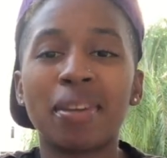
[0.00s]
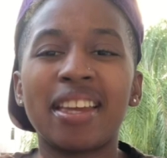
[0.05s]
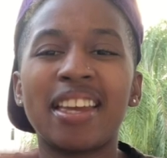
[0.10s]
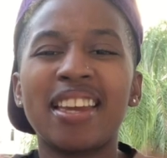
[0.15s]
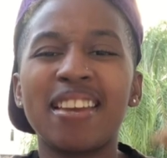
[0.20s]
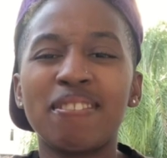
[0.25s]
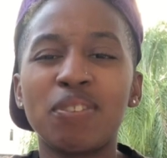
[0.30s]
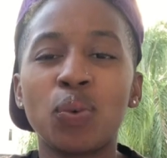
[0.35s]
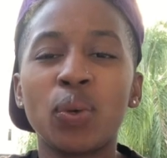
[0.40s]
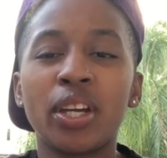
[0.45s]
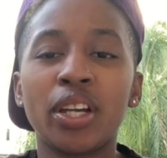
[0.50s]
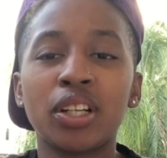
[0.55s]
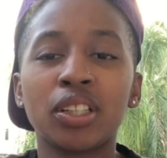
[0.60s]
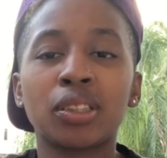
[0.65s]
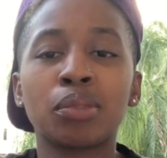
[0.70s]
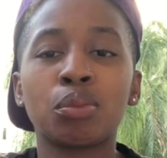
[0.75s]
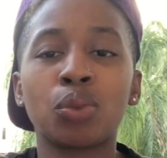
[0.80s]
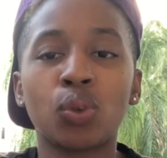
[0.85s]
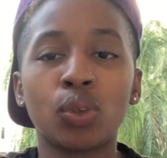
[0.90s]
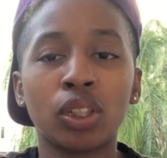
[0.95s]
if you hear
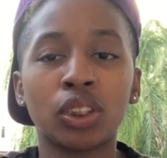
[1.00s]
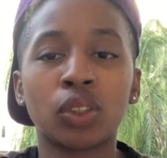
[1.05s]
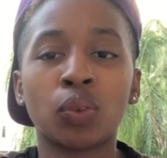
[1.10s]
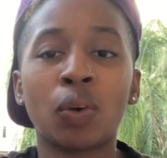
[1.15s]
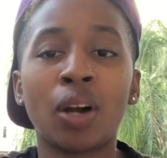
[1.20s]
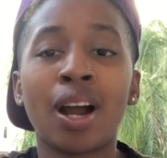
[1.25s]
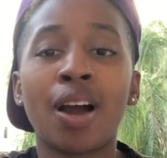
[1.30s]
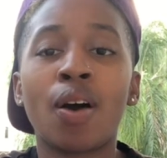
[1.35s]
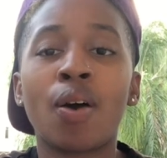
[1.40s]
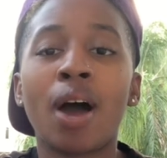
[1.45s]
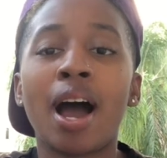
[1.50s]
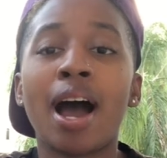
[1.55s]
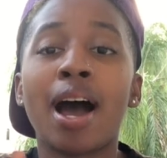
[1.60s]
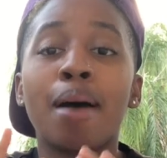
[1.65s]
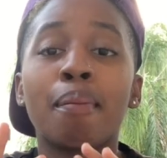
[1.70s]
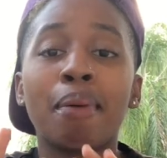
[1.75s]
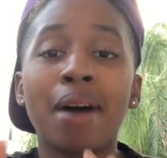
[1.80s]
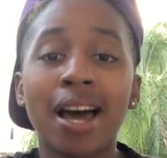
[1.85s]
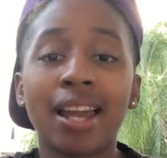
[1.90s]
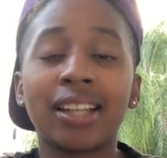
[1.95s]
some noise around, I
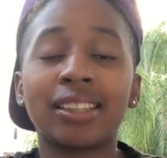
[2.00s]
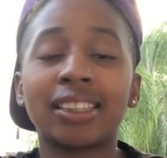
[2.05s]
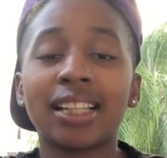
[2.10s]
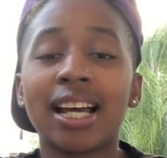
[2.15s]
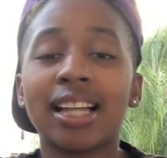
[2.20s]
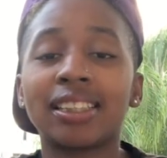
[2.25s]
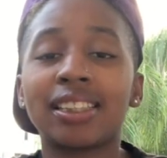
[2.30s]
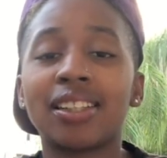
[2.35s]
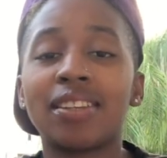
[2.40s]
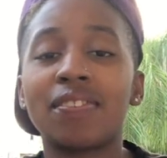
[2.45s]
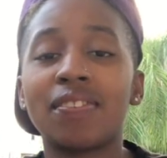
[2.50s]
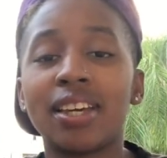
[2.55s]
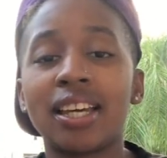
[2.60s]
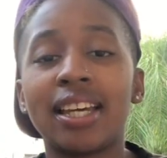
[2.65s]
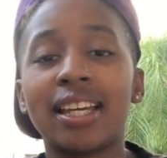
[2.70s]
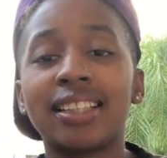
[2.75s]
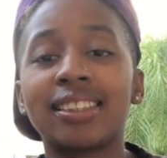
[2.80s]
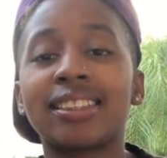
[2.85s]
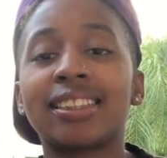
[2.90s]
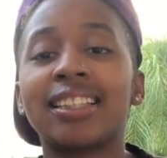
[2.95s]
apologize in
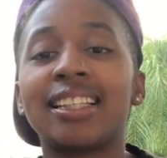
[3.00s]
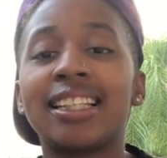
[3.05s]
advance.